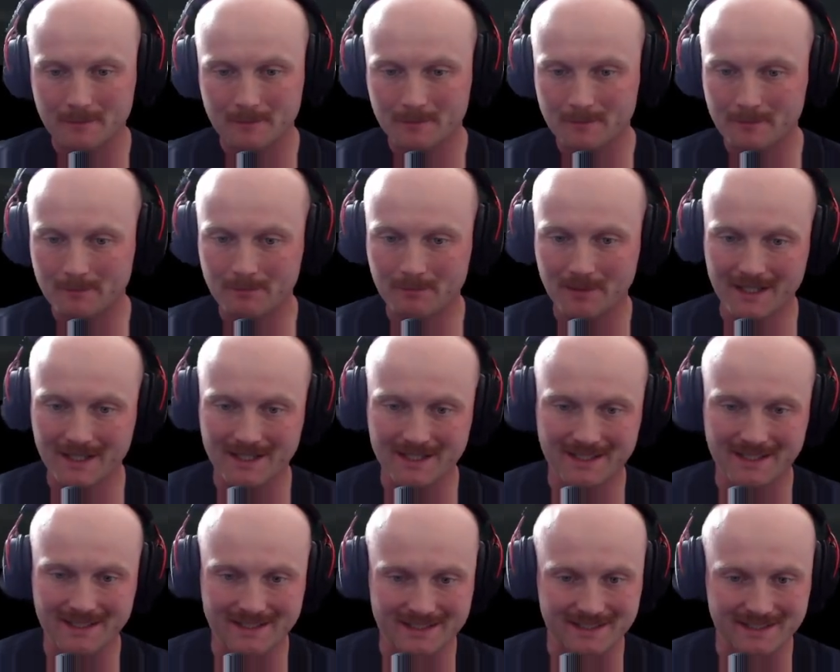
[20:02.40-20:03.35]
But
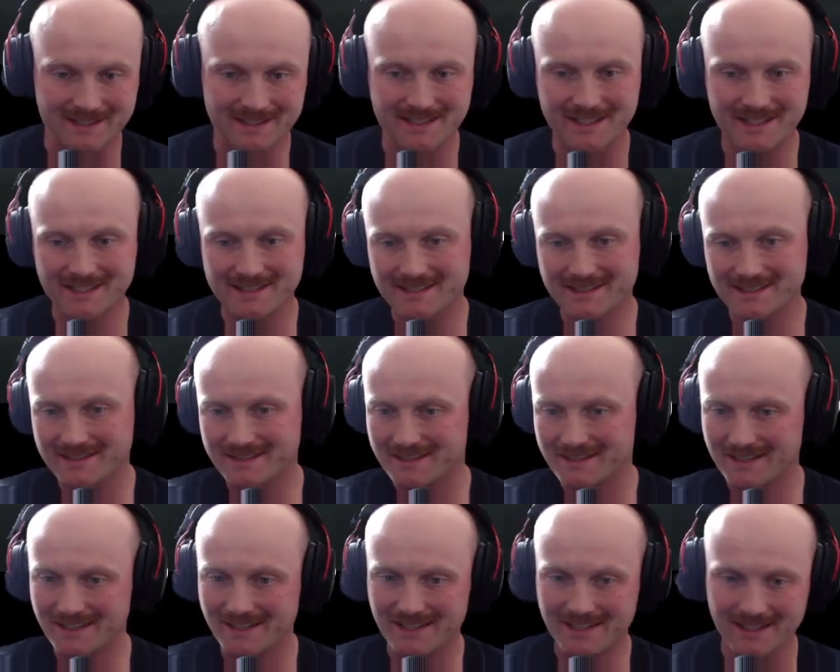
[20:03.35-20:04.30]
it just doesn't,
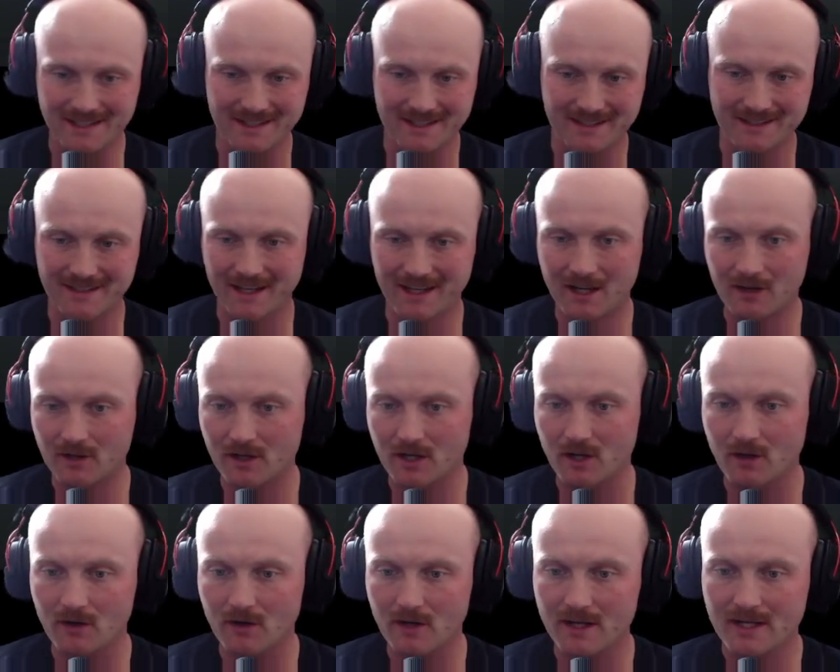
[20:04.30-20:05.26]
I don't
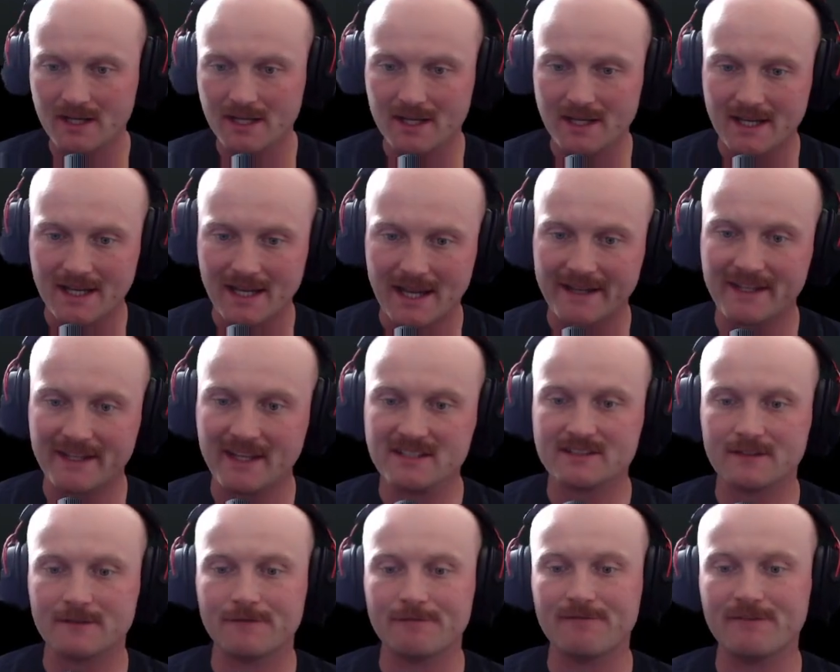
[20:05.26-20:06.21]
know. it
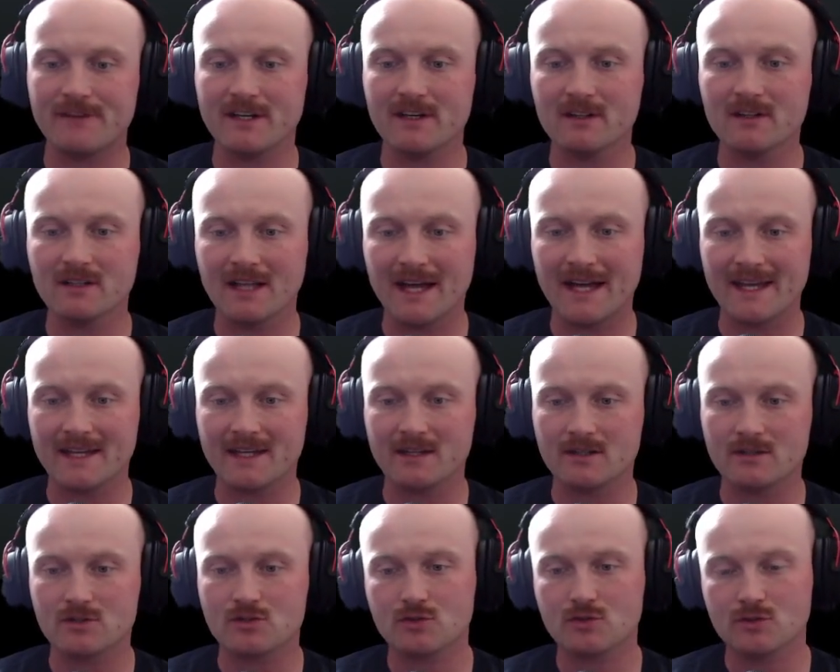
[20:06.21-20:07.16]
doesn't feel like
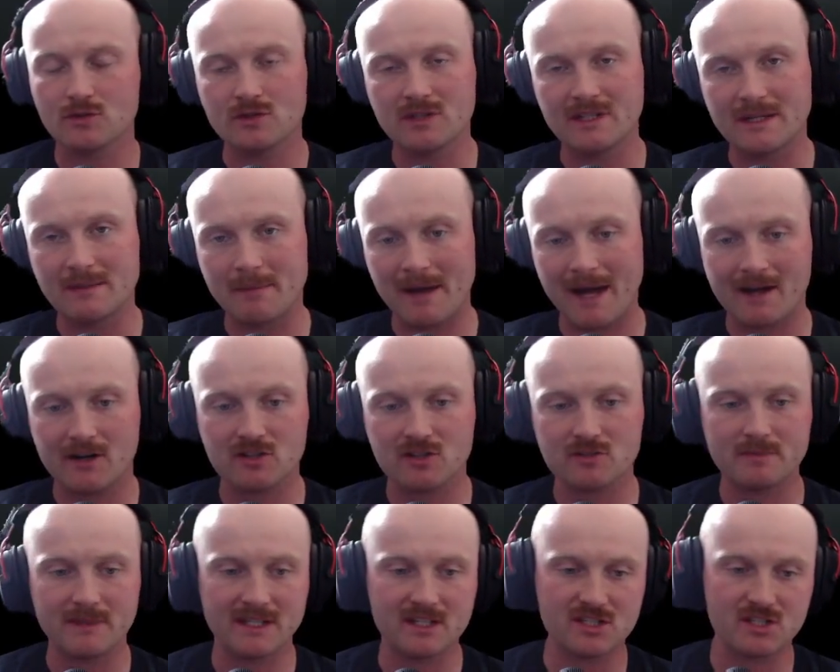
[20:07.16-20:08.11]
it truly matters
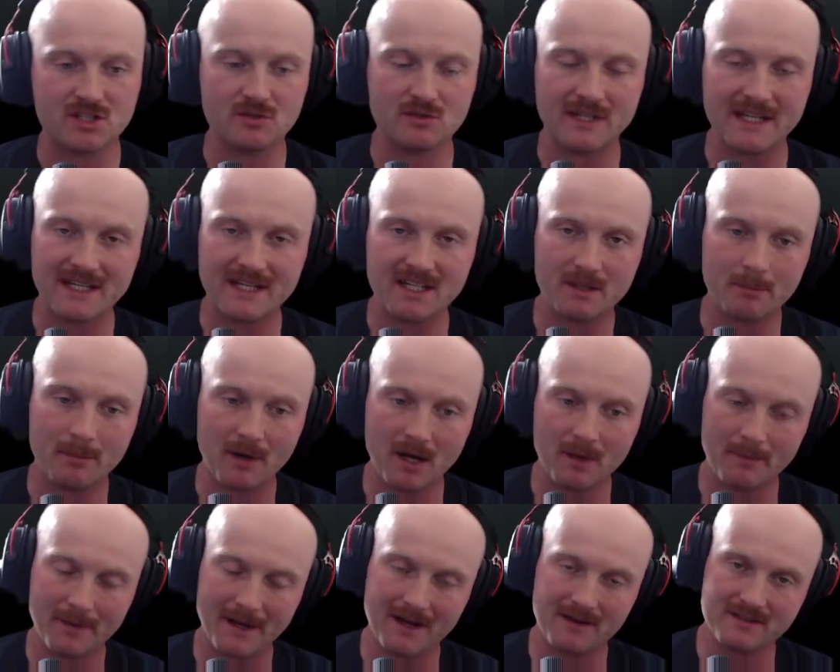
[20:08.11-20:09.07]
because you need to
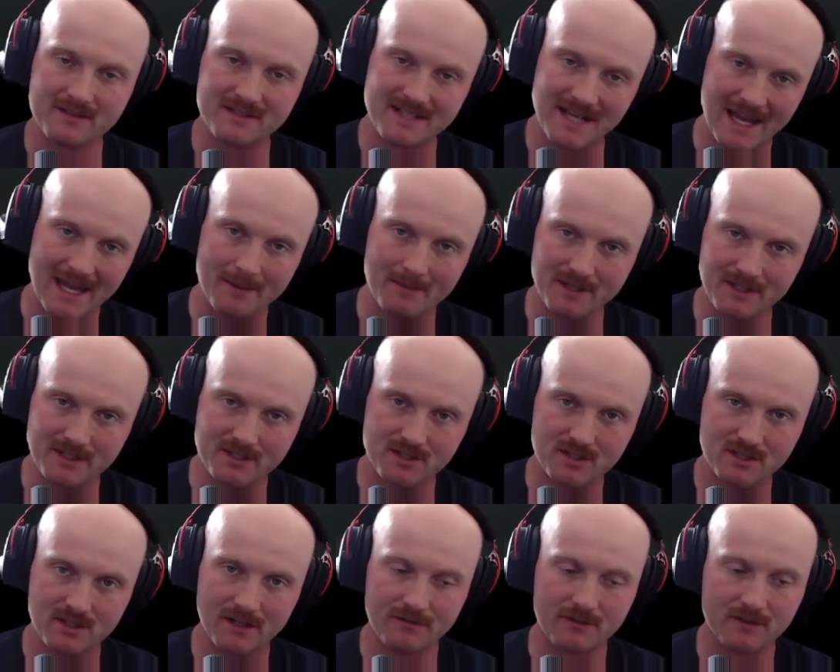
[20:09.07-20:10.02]
pump out damage.
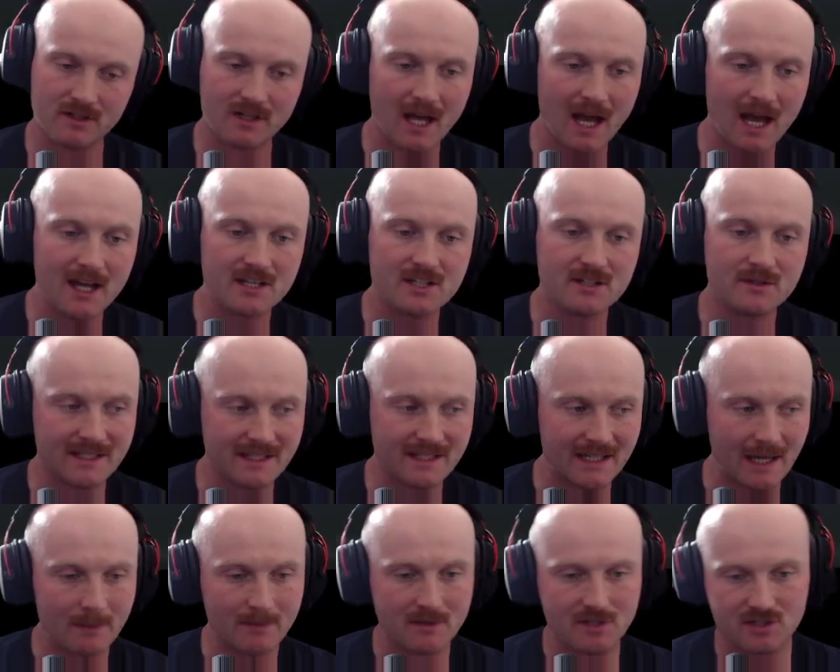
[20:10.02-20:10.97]
If you're not doing
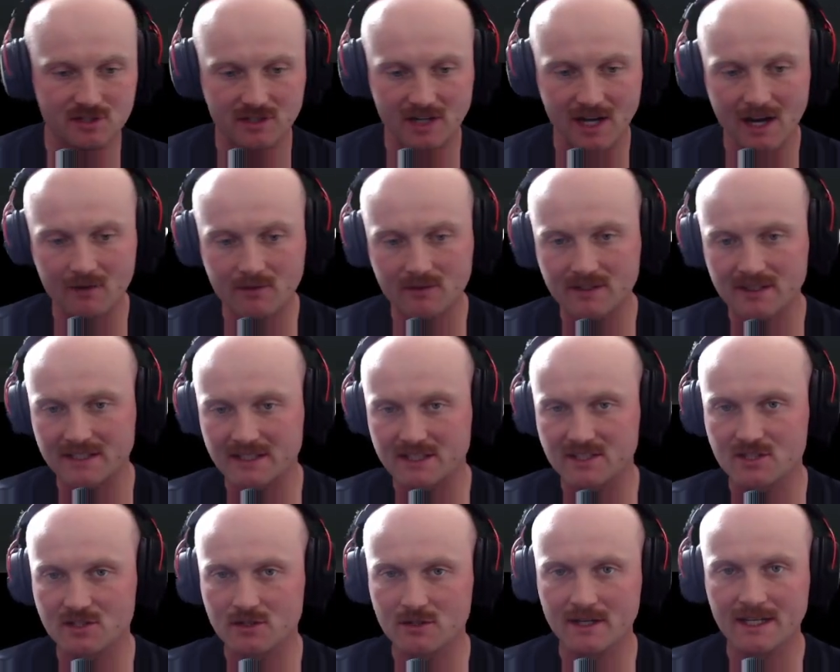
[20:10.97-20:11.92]
damage, you're not really
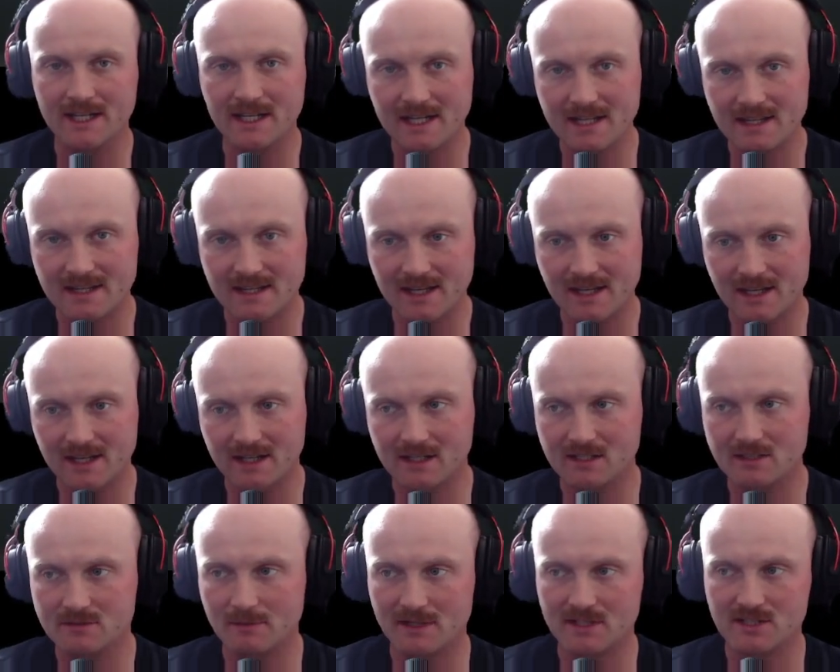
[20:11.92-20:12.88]
doing anything,
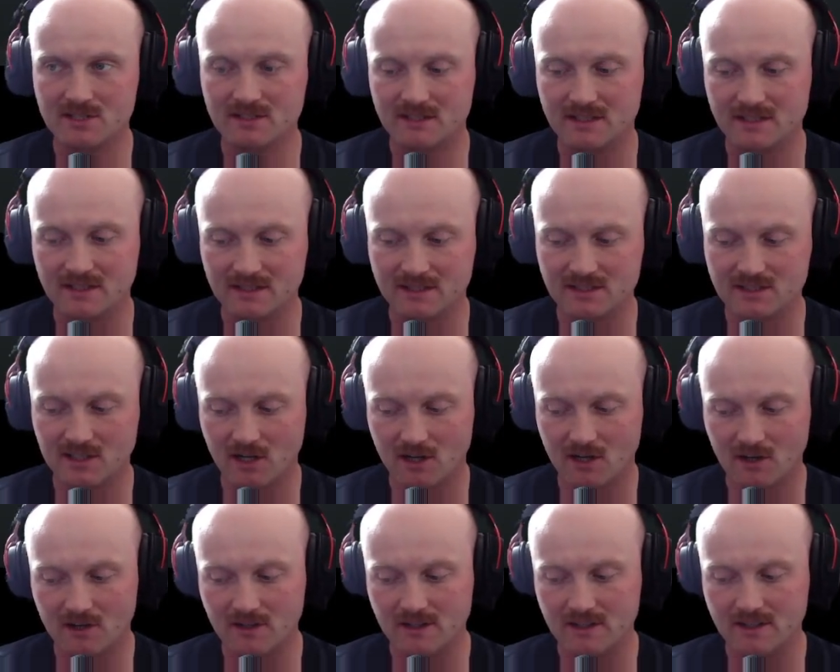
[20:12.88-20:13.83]
especially in these
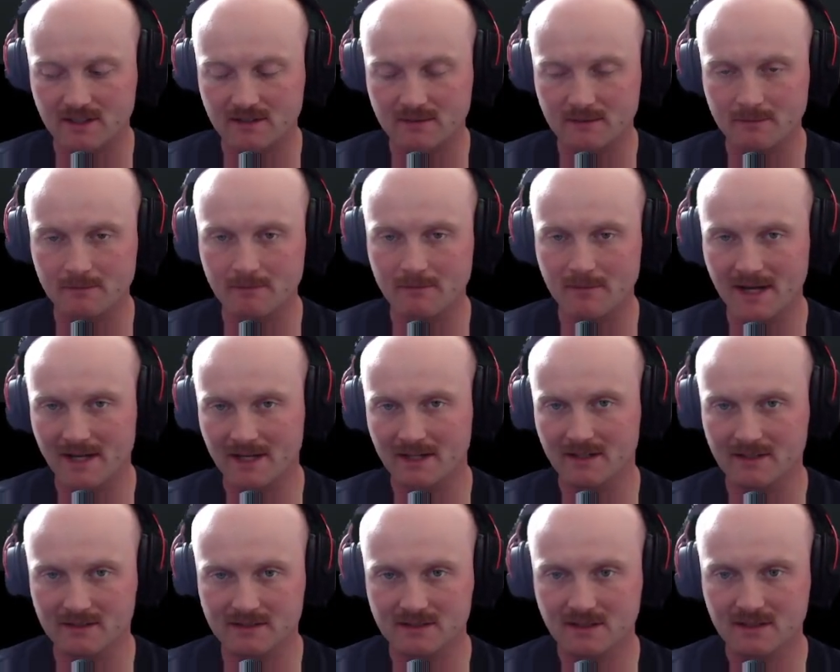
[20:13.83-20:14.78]
current metas